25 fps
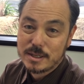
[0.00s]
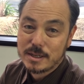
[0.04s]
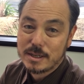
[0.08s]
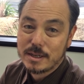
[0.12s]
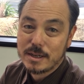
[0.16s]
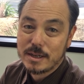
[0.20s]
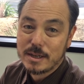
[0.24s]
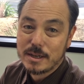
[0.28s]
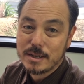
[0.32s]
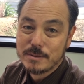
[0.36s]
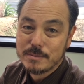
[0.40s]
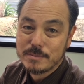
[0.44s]

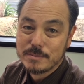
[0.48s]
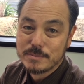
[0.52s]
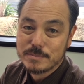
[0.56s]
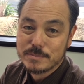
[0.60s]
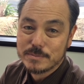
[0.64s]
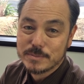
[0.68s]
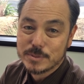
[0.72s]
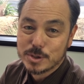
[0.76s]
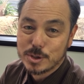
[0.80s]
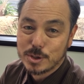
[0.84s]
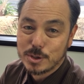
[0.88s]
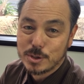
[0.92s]

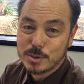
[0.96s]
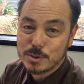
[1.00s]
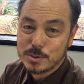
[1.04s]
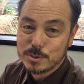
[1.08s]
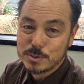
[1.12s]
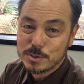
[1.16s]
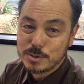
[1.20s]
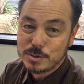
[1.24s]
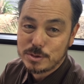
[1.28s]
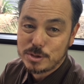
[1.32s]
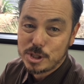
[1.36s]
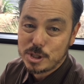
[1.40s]
Um, so
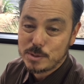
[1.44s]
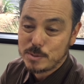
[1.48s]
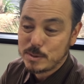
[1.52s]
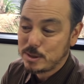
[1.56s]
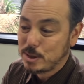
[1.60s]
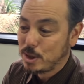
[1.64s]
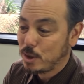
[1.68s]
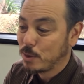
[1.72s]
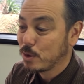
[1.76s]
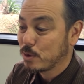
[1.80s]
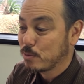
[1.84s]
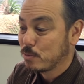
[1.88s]
she's been
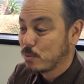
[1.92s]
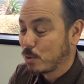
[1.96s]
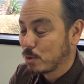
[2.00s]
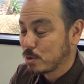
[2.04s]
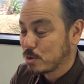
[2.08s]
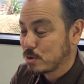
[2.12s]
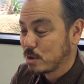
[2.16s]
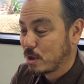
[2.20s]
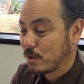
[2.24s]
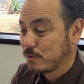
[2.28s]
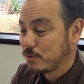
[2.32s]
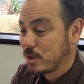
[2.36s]
dealing with more stuff.